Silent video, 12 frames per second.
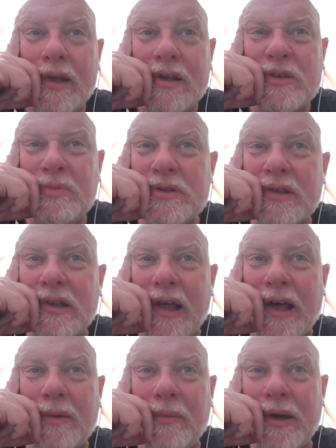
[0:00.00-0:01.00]
she puts a
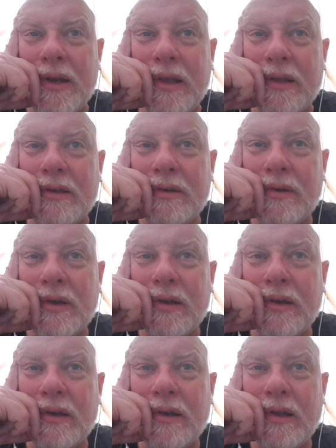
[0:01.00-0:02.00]
lot of money into it
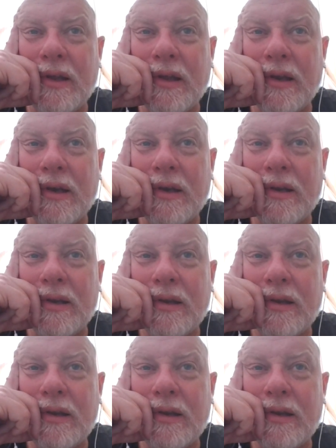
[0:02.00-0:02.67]
and